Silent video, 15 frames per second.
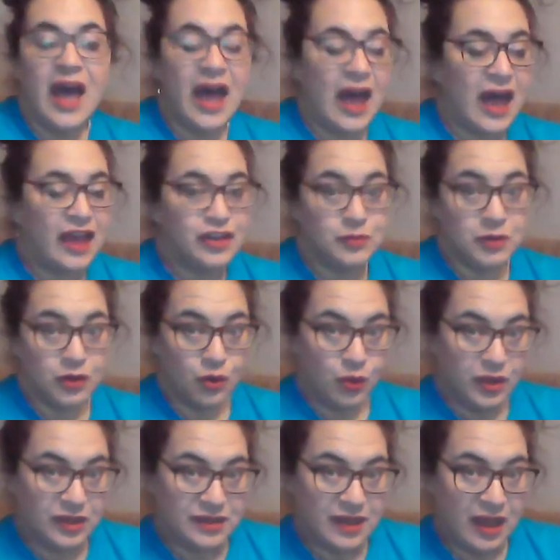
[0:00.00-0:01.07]
and we're
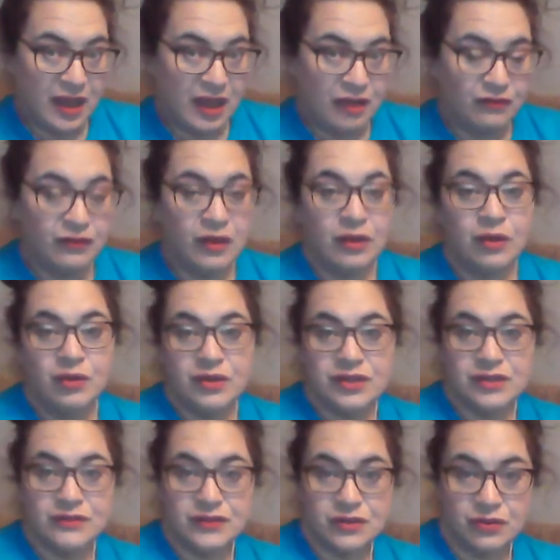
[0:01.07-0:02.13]
going to have lots
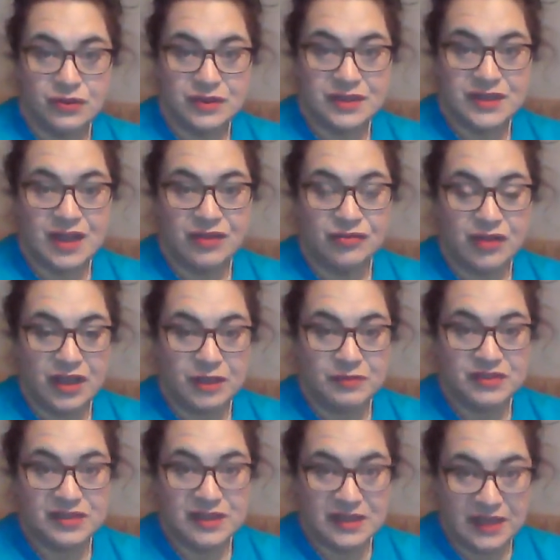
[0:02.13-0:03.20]
of songs and rhymes
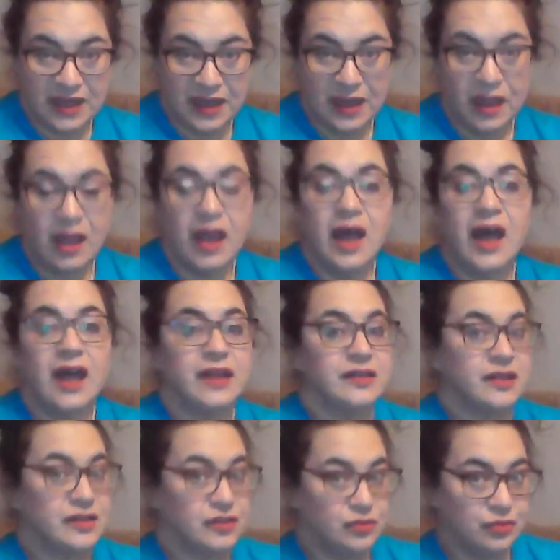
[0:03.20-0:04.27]
today and
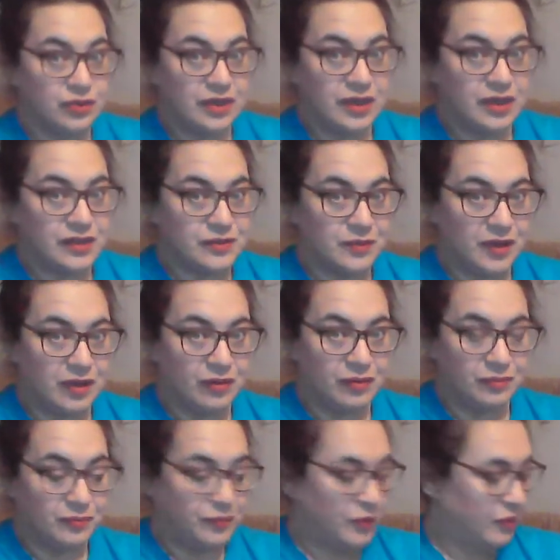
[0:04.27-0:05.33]
a story as well.
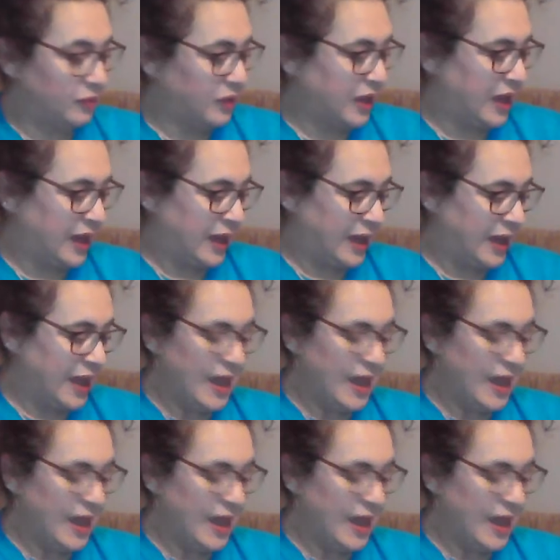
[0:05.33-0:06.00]
Okay,